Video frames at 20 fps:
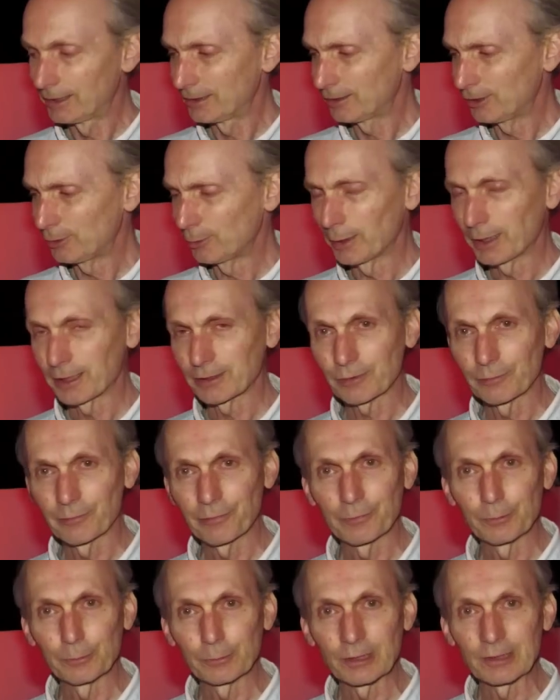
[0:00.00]
2 hours and
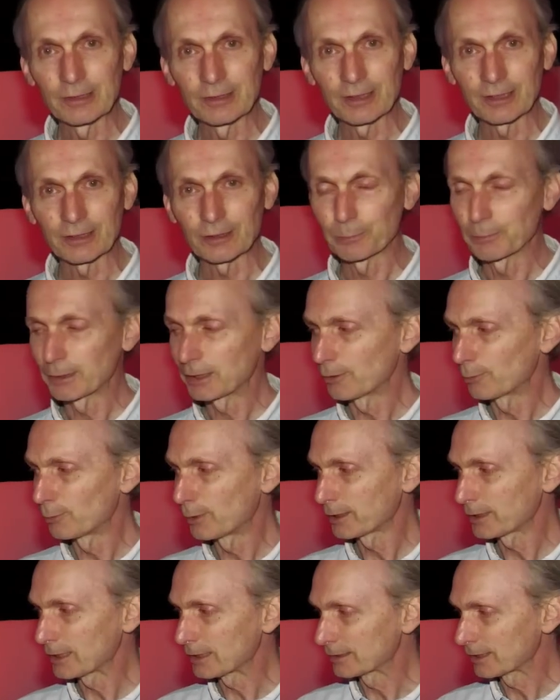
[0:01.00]
46-minute
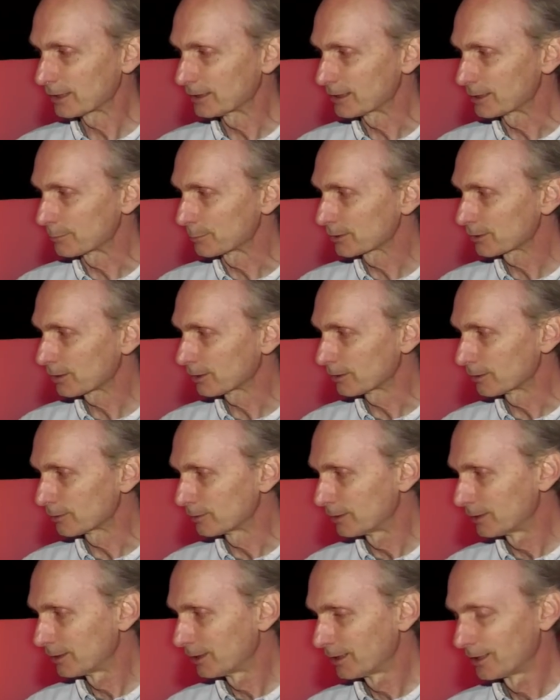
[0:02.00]
running time, so